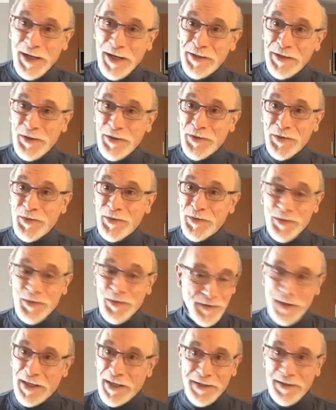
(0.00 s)
I knew
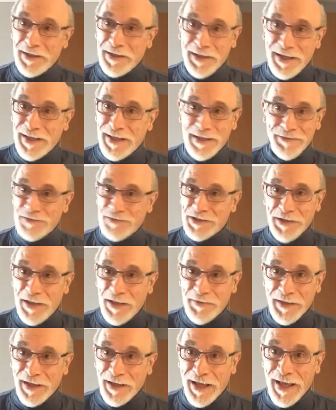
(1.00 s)
that it was
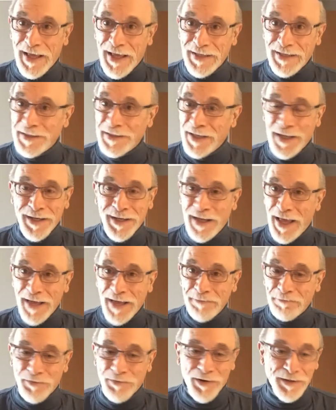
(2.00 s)
nothing I had done. I
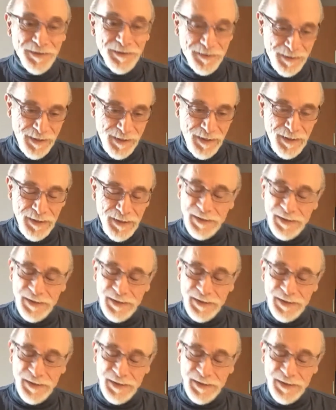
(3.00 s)
hadn't parked. Yeah.